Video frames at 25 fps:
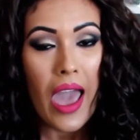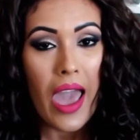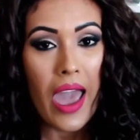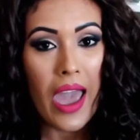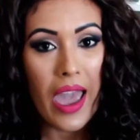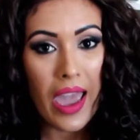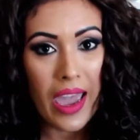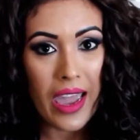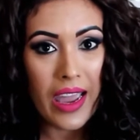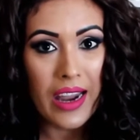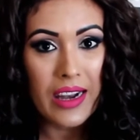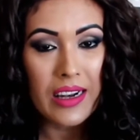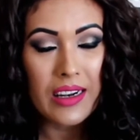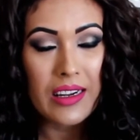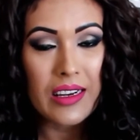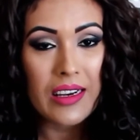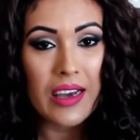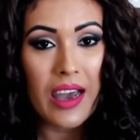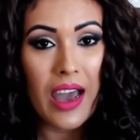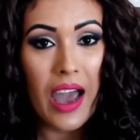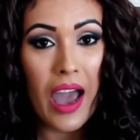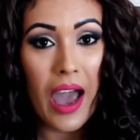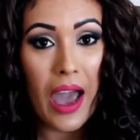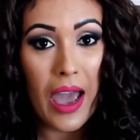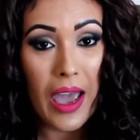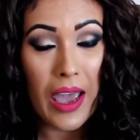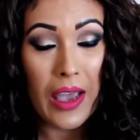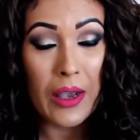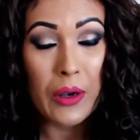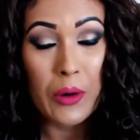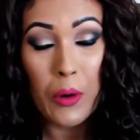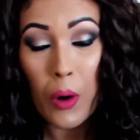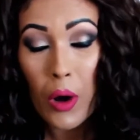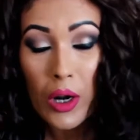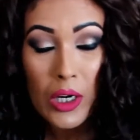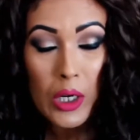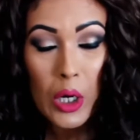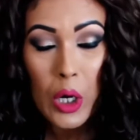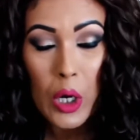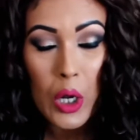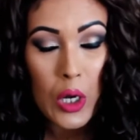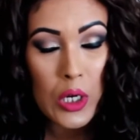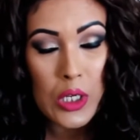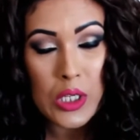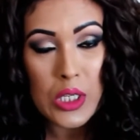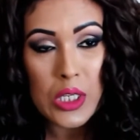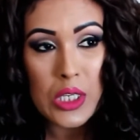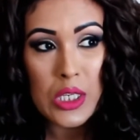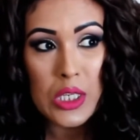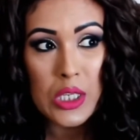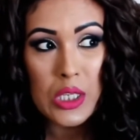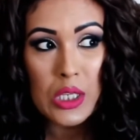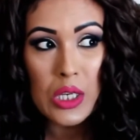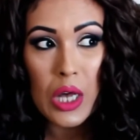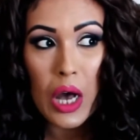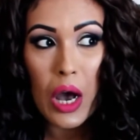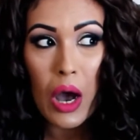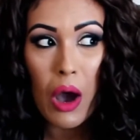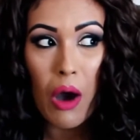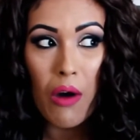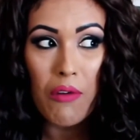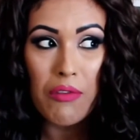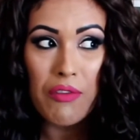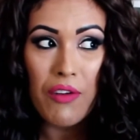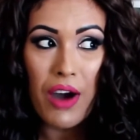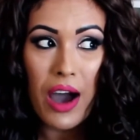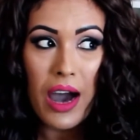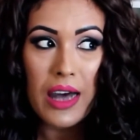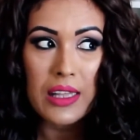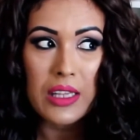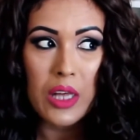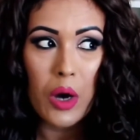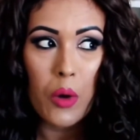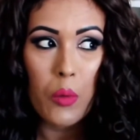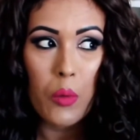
and I got lots of other